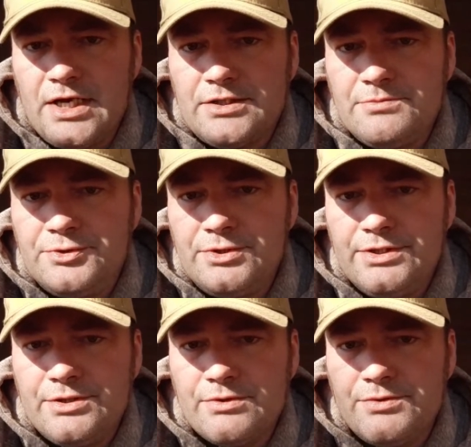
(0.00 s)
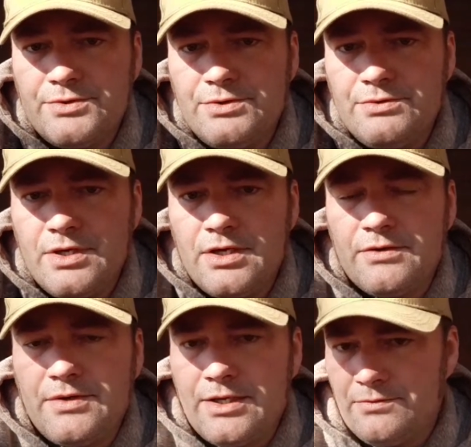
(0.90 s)
I completely agree with you.
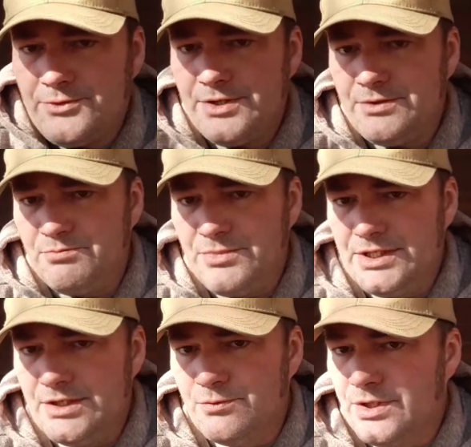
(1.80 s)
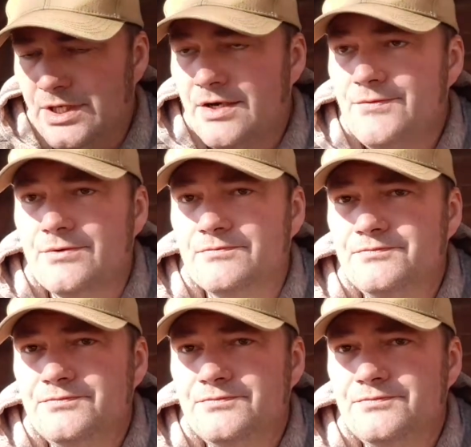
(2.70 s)
No, I don't think media would ever